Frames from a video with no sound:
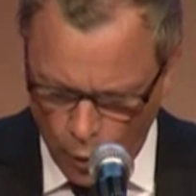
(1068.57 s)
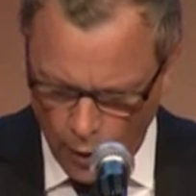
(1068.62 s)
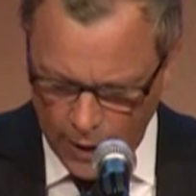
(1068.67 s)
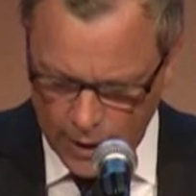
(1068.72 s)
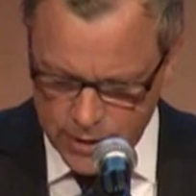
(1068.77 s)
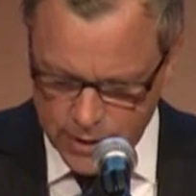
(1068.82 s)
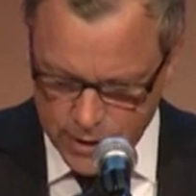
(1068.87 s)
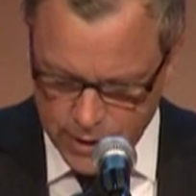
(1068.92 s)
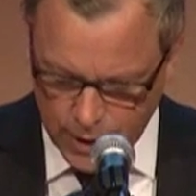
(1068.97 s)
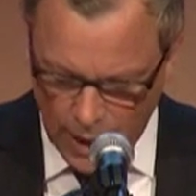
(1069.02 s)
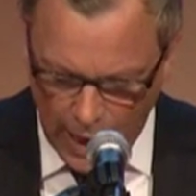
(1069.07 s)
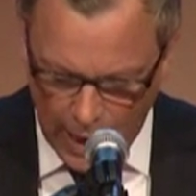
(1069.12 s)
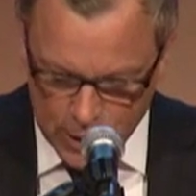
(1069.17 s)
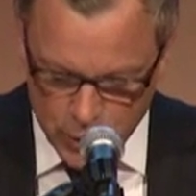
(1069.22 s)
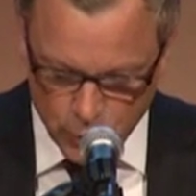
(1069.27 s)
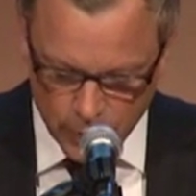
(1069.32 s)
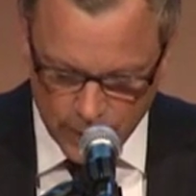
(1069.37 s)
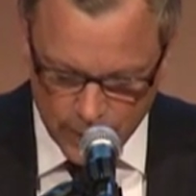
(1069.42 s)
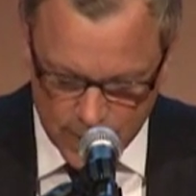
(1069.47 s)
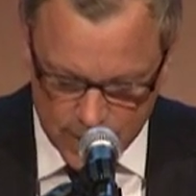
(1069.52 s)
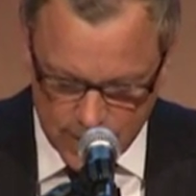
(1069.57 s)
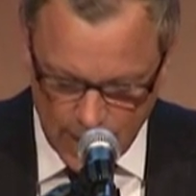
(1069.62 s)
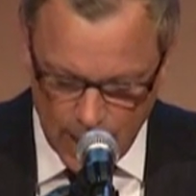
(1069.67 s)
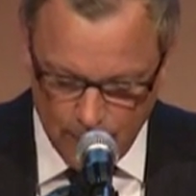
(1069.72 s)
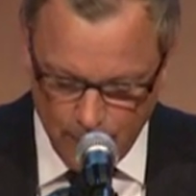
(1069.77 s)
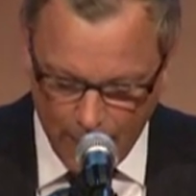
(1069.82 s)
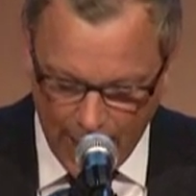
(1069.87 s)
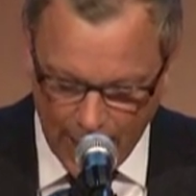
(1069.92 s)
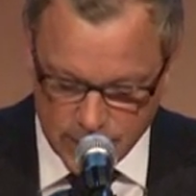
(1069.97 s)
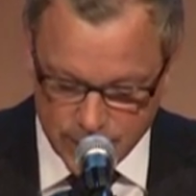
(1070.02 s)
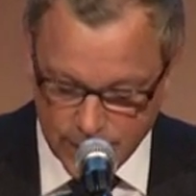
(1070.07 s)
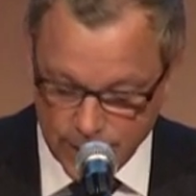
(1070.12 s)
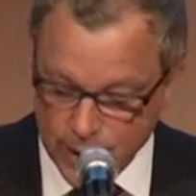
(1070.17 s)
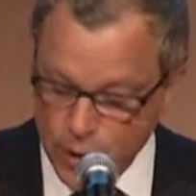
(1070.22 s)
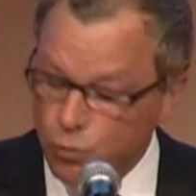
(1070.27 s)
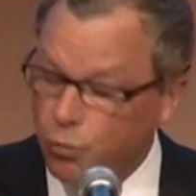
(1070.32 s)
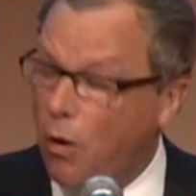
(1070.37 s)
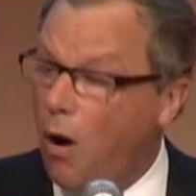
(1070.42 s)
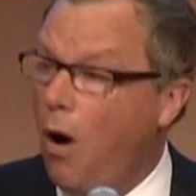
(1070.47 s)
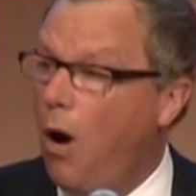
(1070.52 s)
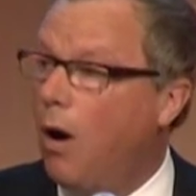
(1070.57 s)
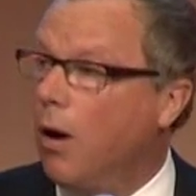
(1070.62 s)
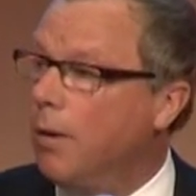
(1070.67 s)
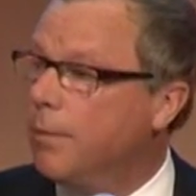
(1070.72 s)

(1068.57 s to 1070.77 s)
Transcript: and Saskatchewan in the same basket is wrong